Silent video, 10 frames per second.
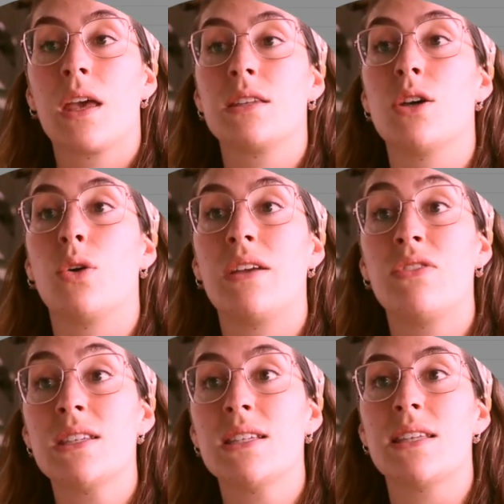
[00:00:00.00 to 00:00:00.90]
So
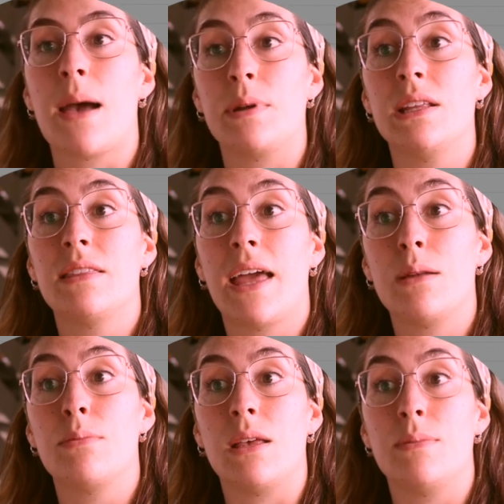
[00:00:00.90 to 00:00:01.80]
if this is happening,
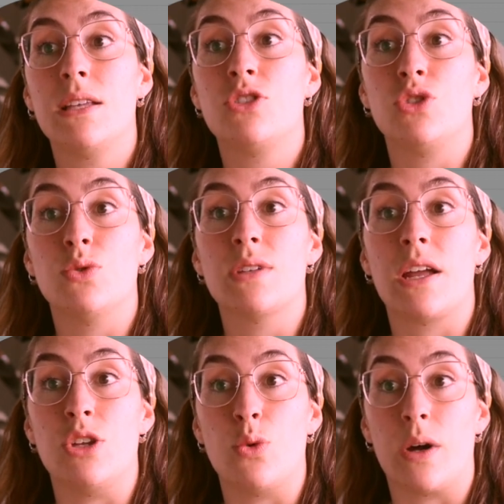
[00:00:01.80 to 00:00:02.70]
then maybe choose
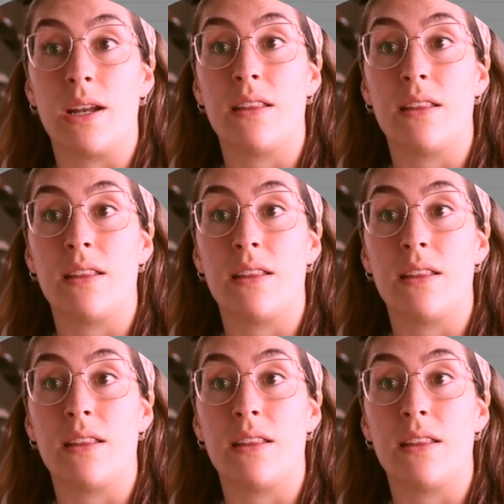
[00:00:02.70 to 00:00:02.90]
a new one.